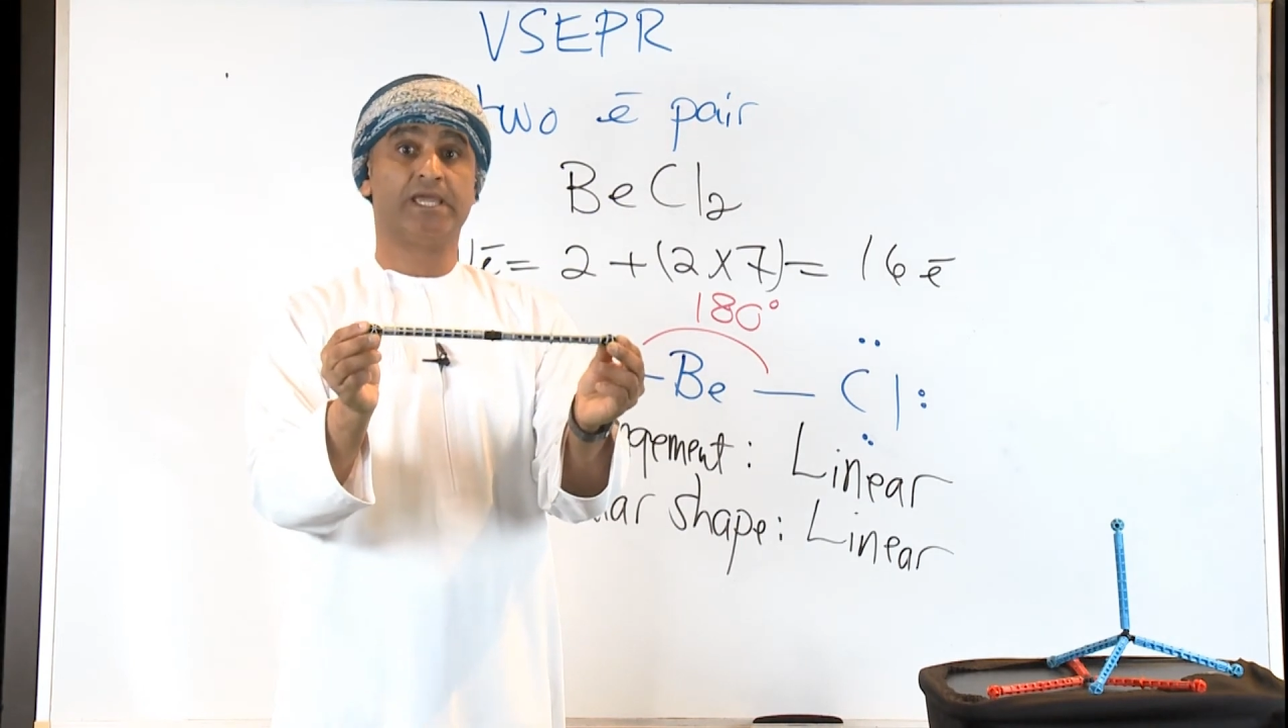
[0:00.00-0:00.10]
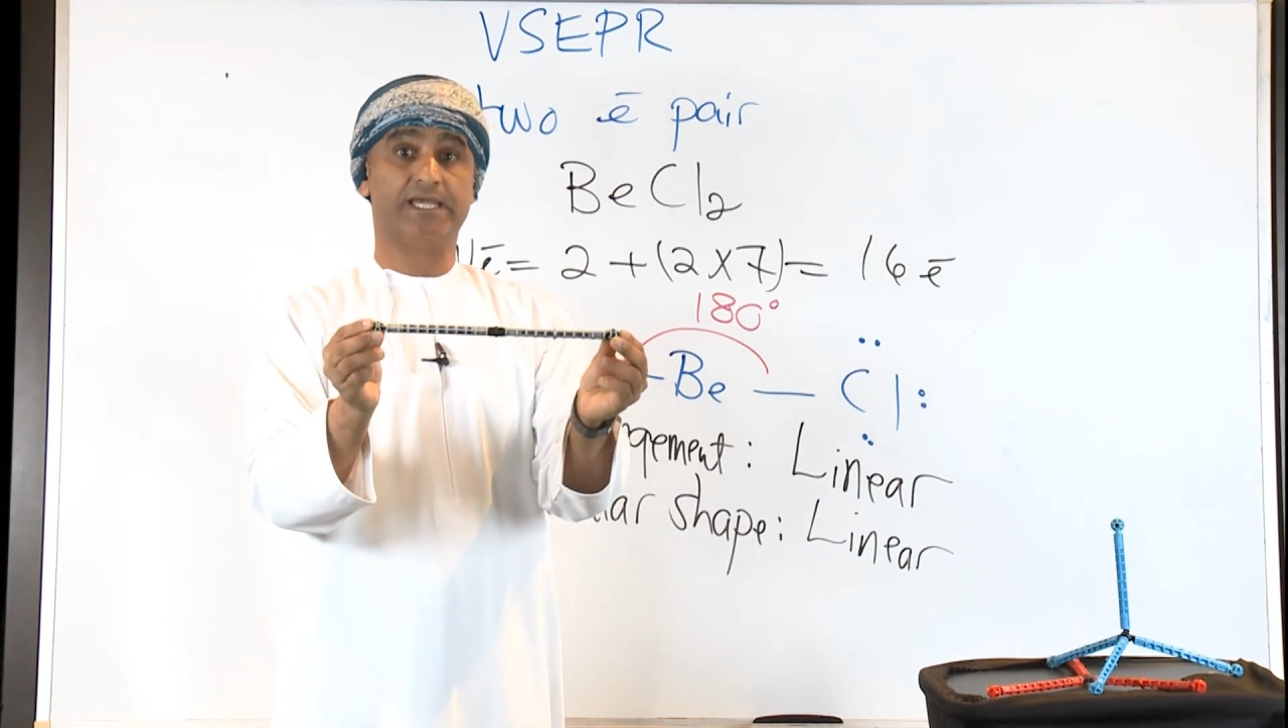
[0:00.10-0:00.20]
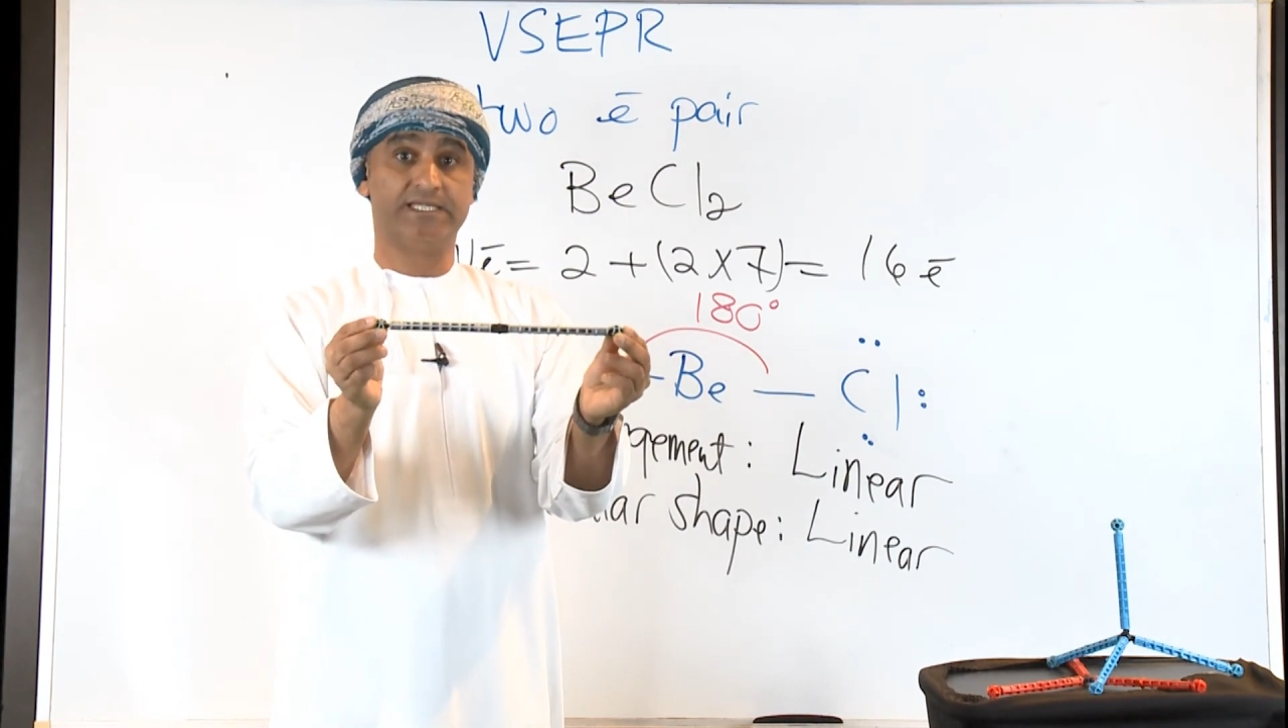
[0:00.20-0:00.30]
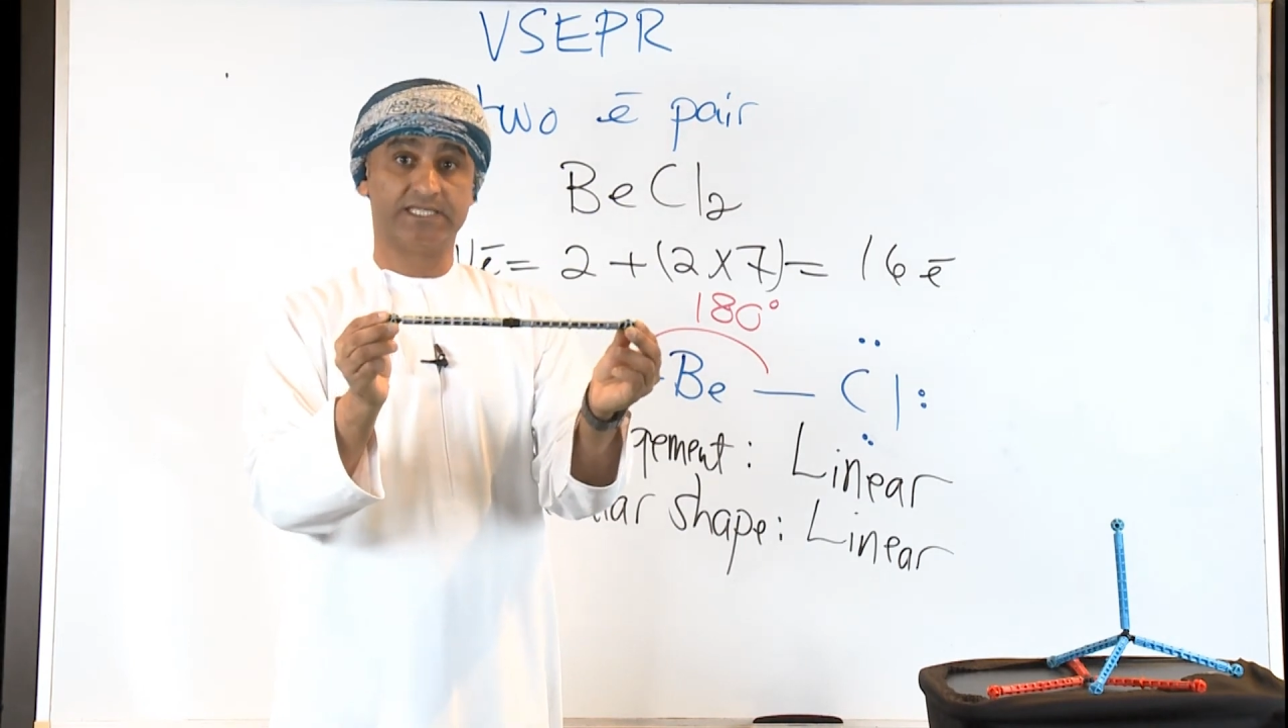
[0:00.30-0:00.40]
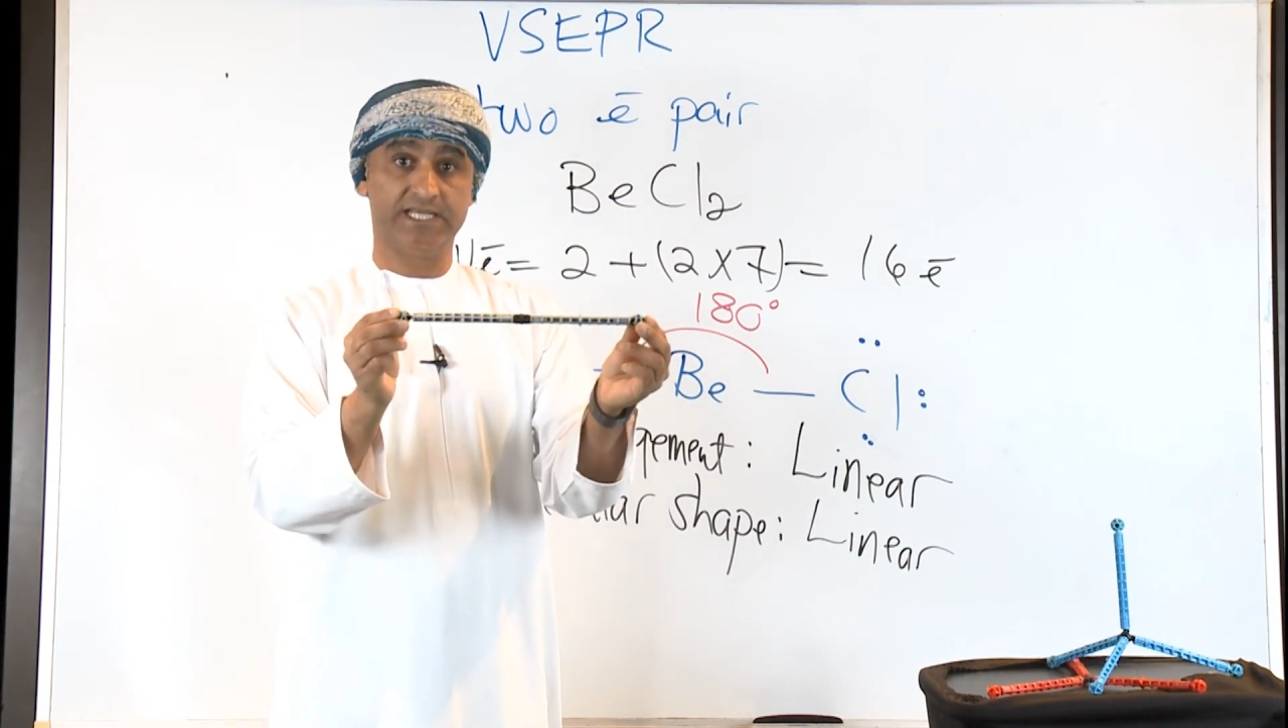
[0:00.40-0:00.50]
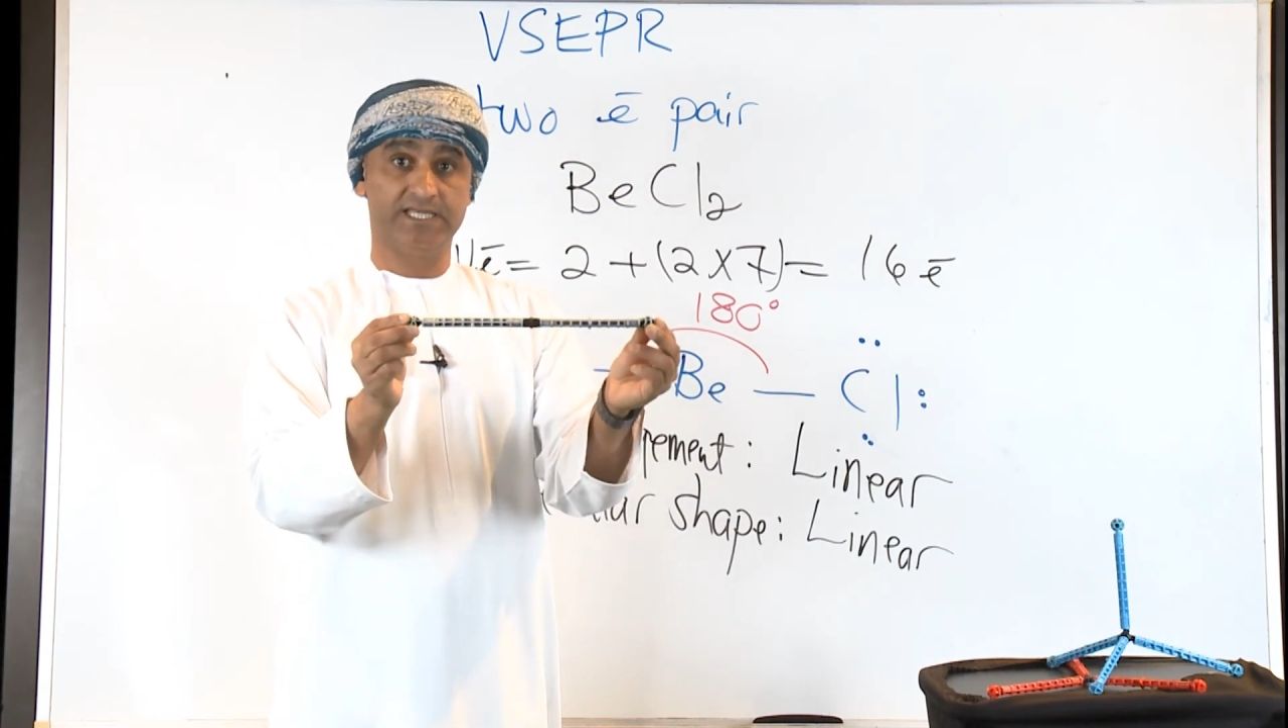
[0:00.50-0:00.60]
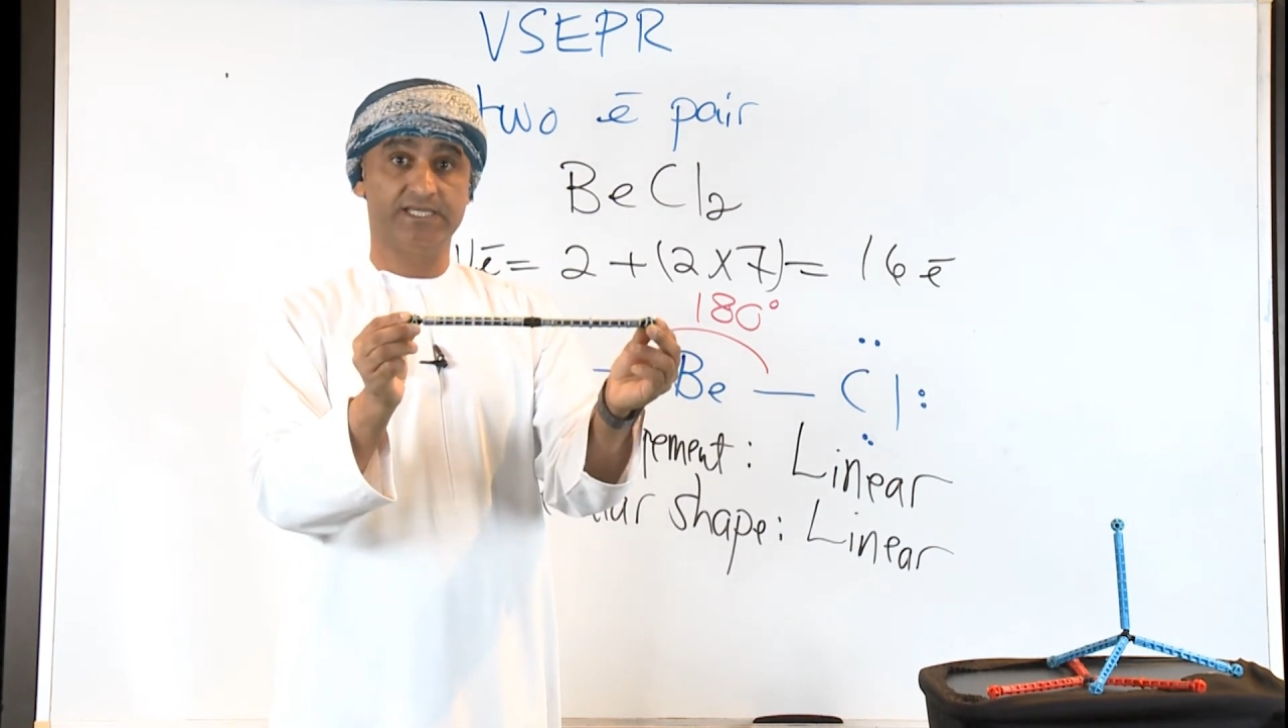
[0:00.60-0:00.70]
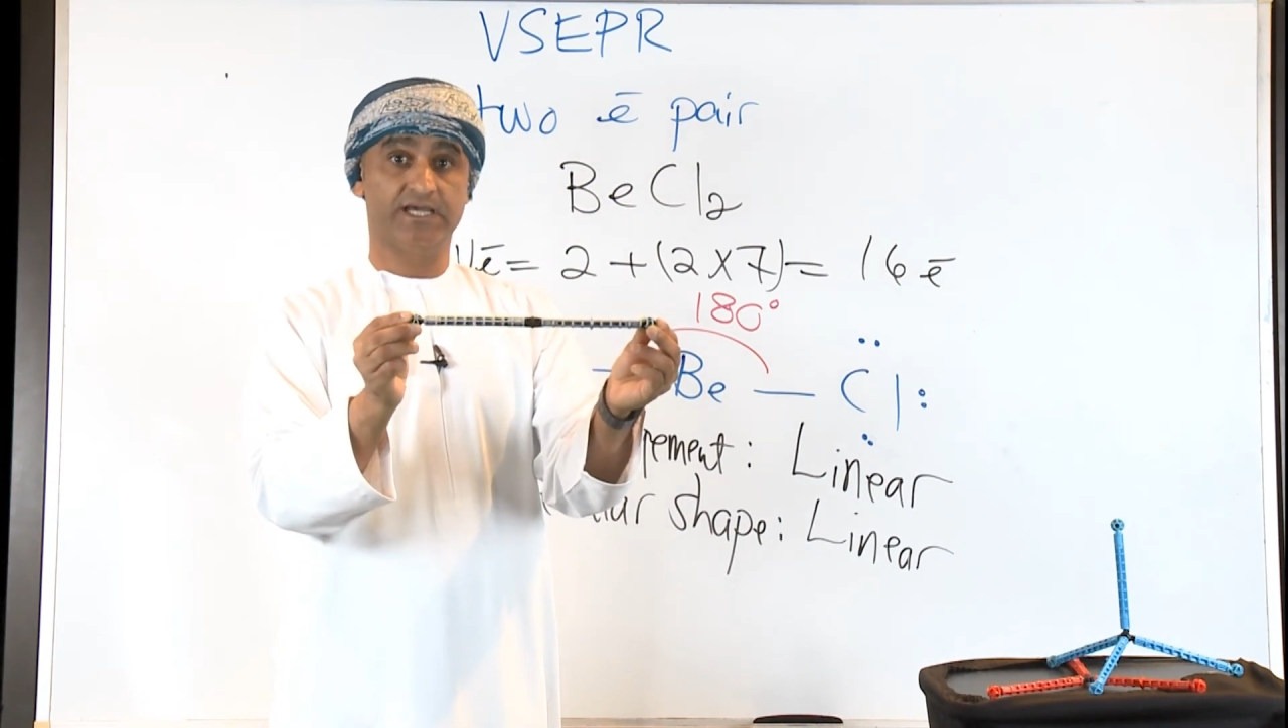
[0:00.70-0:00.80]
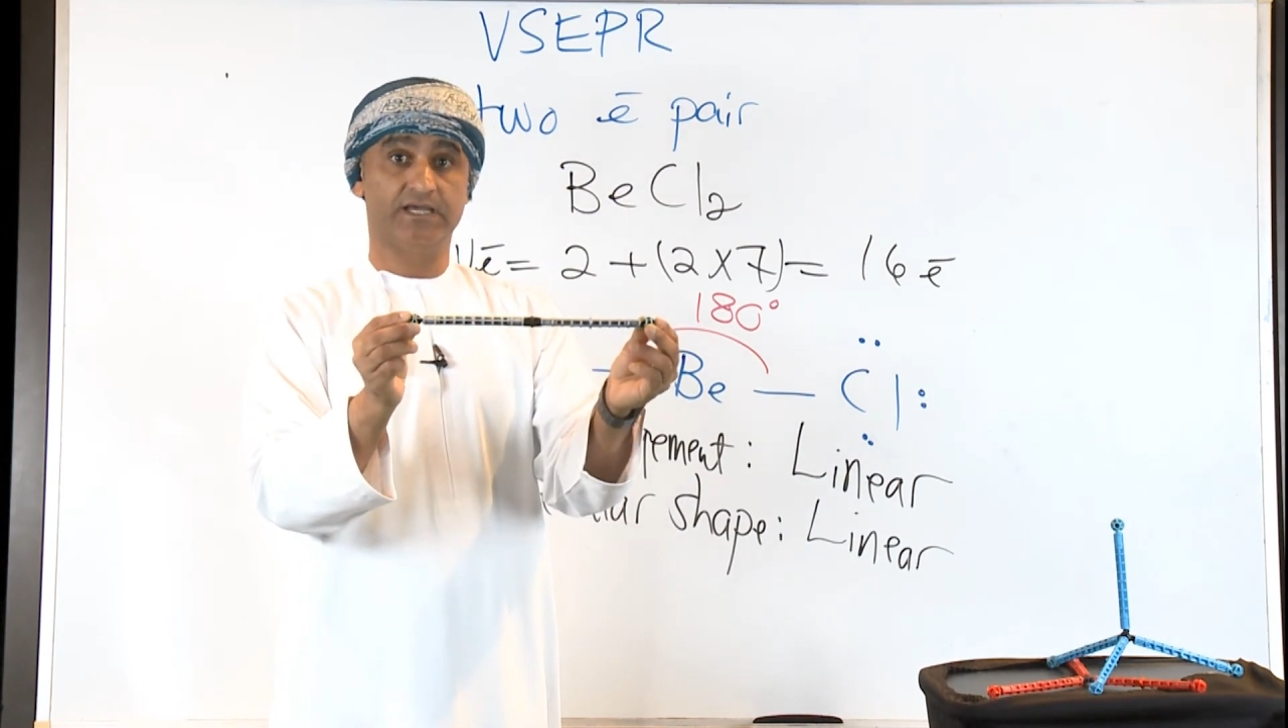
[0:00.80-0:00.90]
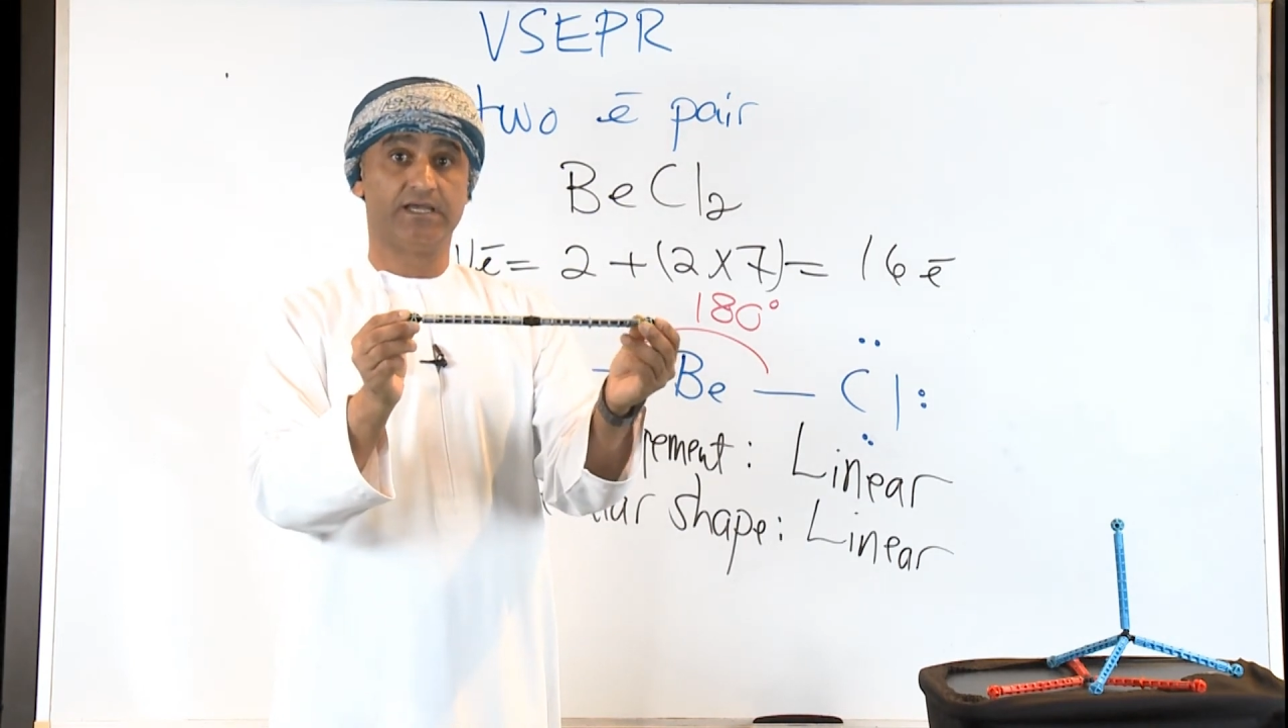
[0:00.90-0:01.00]
is
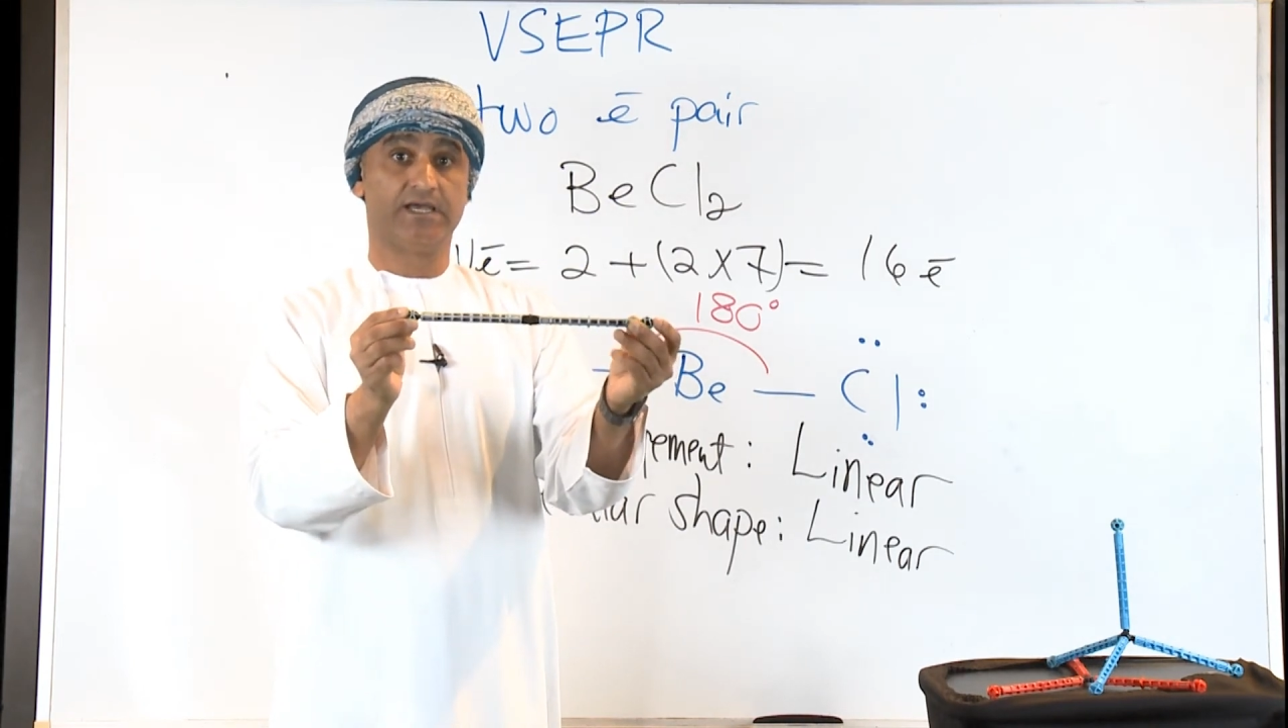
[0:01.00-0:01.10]
linear,